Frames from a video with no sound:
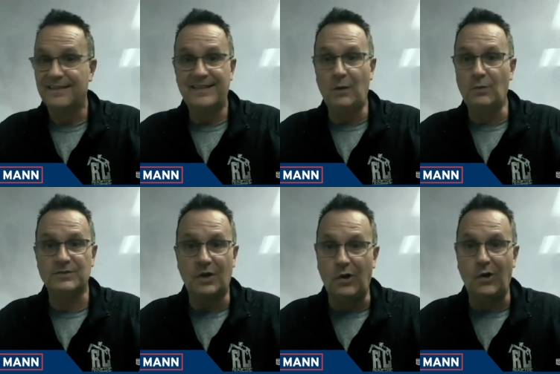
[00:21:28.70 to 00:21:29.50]
That was
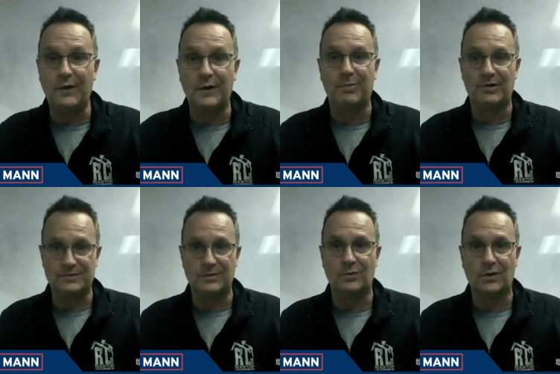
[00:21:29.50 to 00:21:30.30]
all
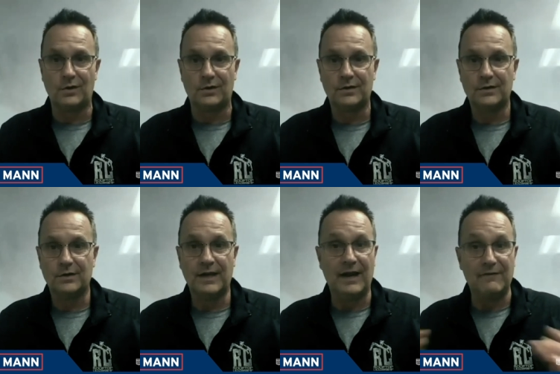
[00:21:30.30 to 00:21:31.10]
interpersonal work,
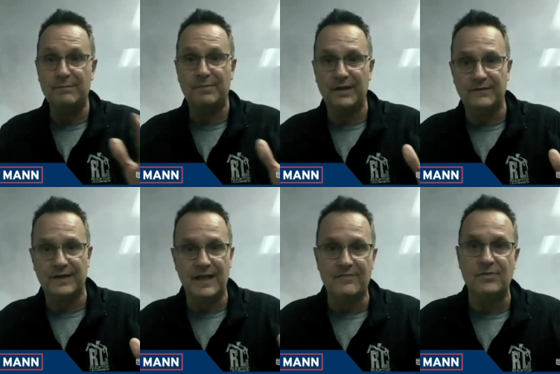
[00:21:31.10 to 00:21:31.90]
every bit of it.
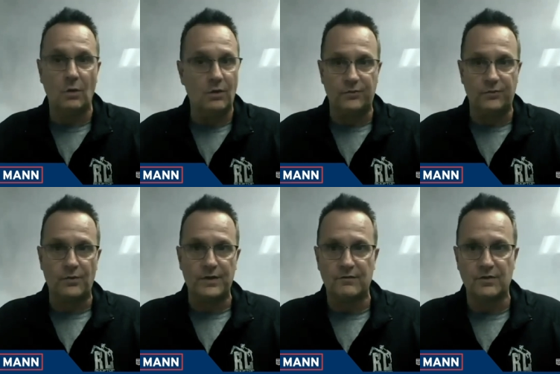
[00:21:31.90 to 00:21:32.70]
He had no
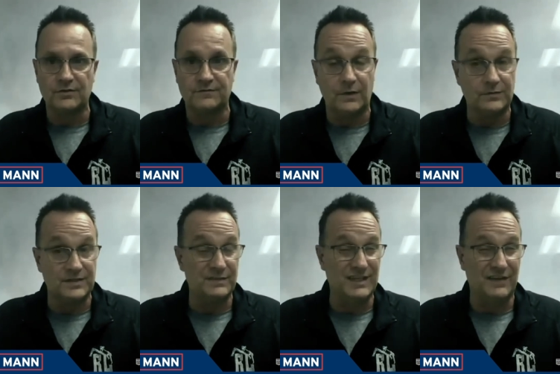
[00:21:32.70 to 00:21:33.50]
authority over those folks, and
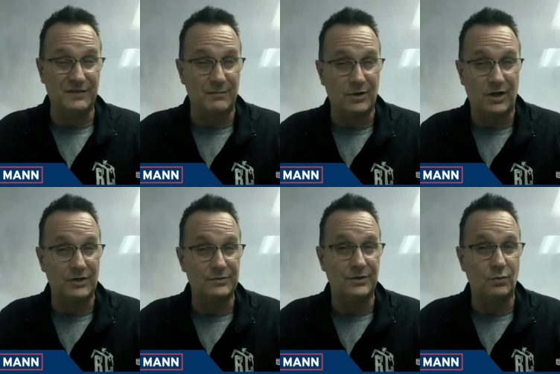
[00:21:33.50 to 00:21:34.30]
he was outnumbered
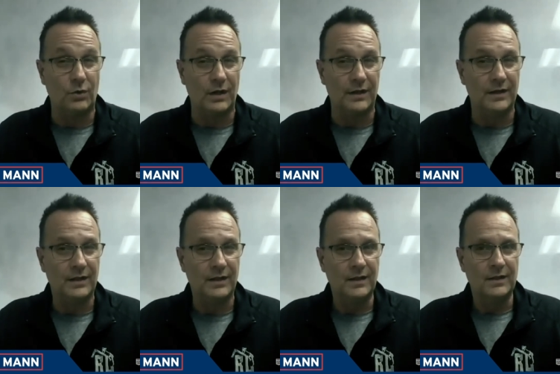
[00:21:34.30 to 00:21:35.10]
100 to 1.
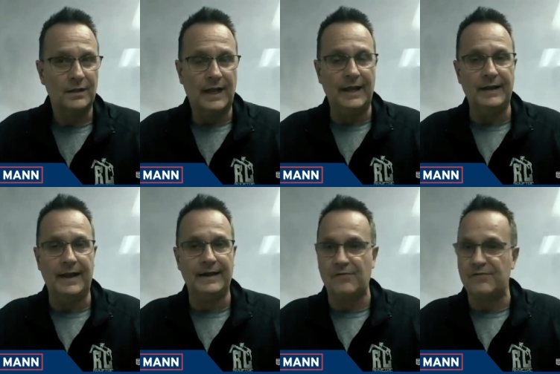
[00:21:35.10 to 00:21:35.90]
And
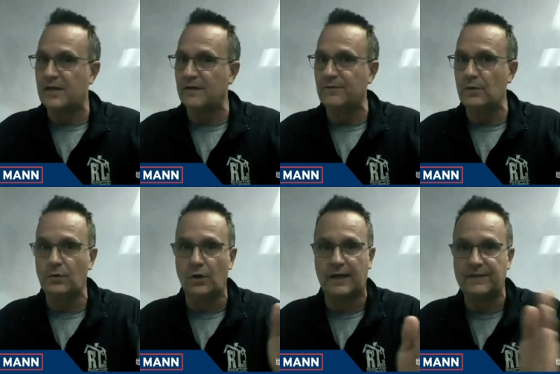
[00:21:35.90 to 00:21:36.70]
and I think if you
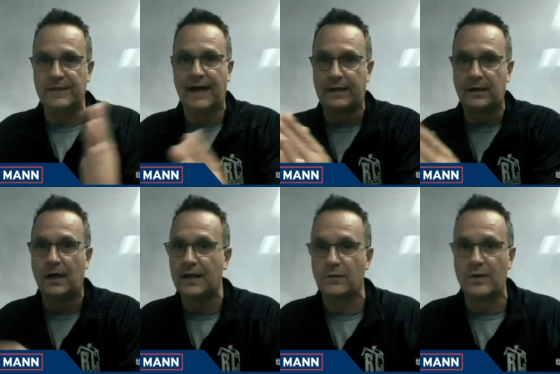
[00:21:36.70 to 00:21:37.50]
look at the
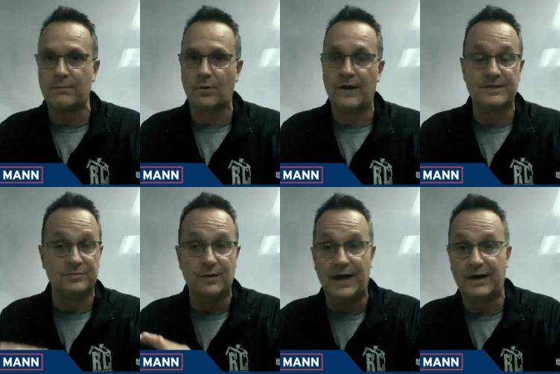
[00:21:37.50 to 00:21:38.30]
iconic Green Berets
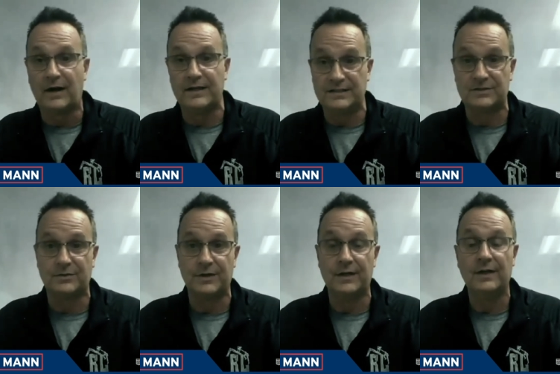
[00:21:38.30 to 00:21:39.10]
throughout our
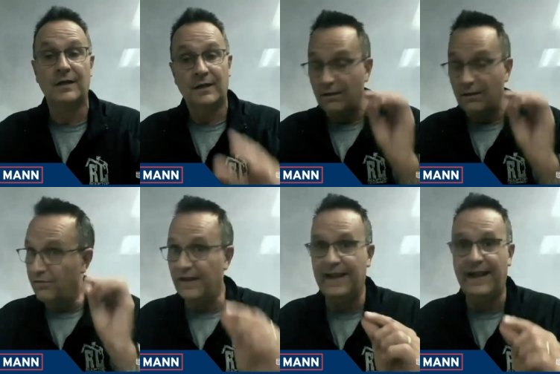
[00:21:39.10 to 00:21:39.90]
history,
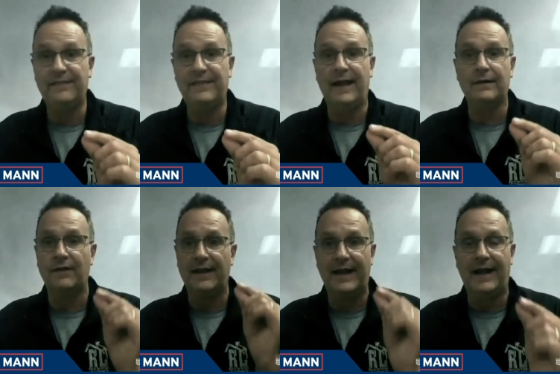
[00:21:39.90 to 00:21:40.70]
they had that
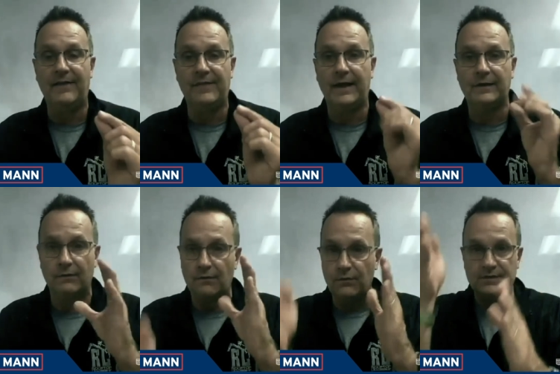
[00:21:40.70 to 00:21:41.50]
they had that
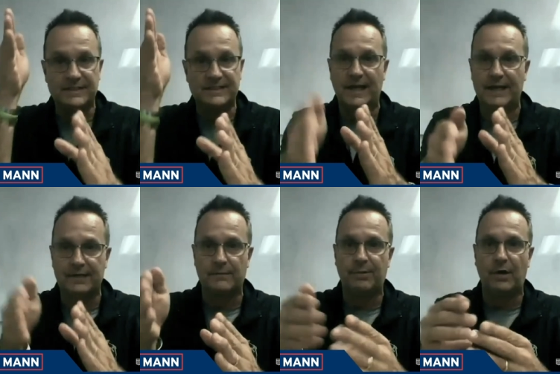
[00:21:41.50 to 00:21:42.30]
set
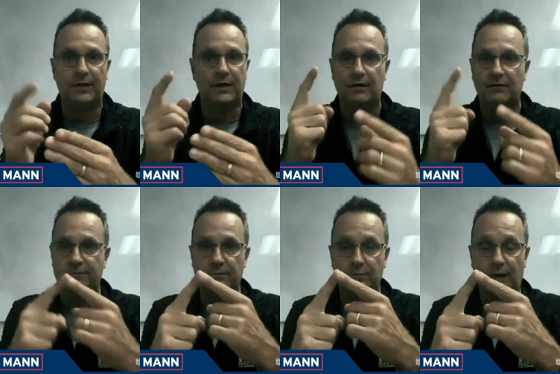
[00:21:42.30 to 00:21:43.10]
component of
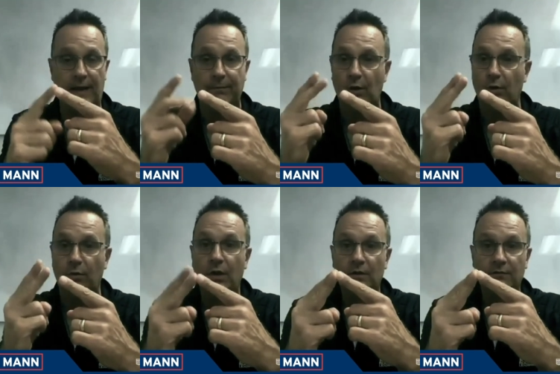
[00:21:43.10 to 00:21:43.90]
Rambo,